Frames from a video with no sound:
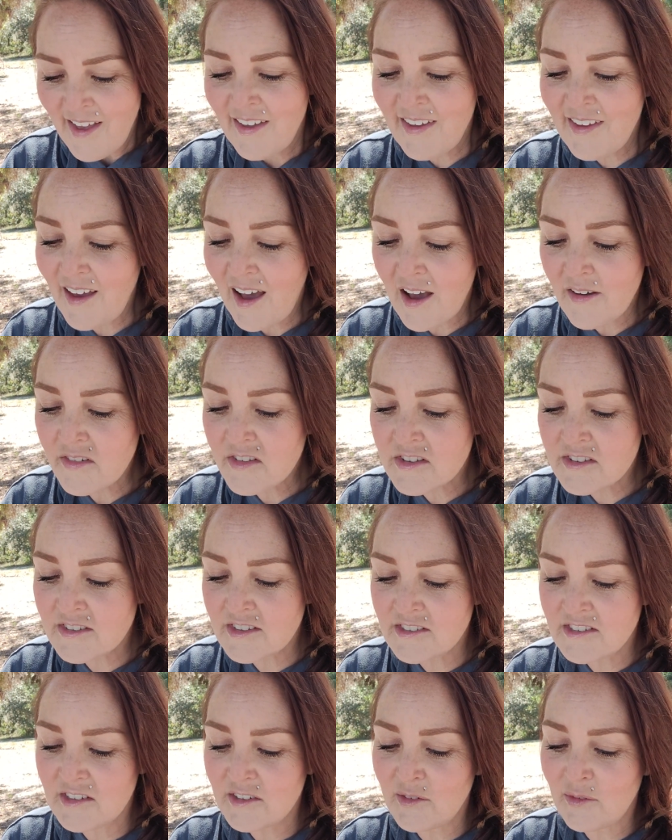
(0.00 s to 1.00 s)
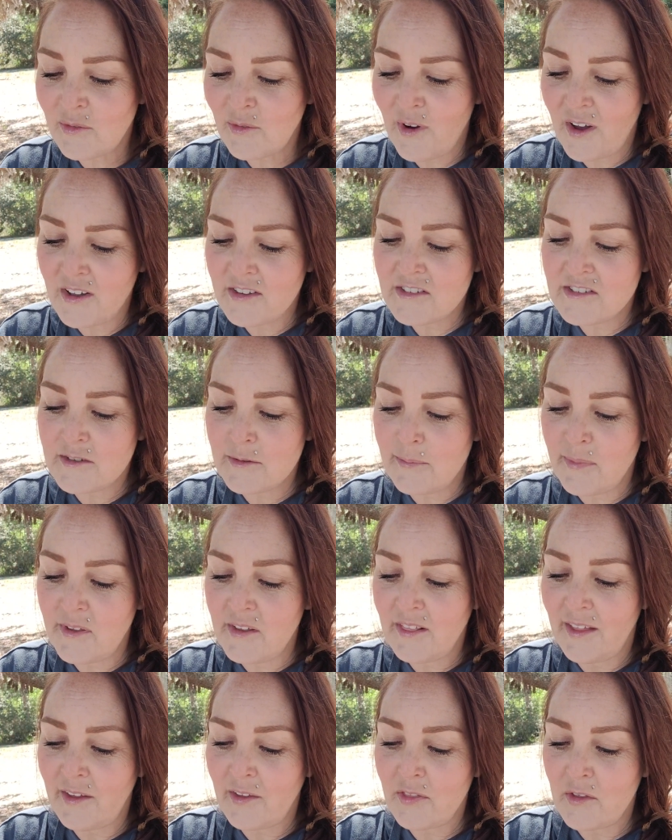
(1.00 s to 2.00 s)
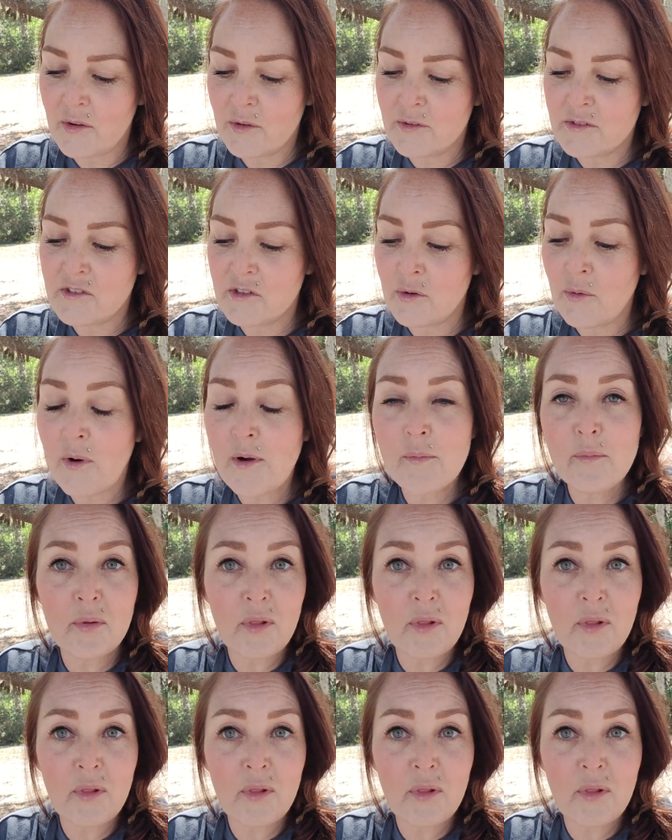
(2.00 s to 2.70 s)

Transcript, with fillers: he obviously didn't want to be like those who are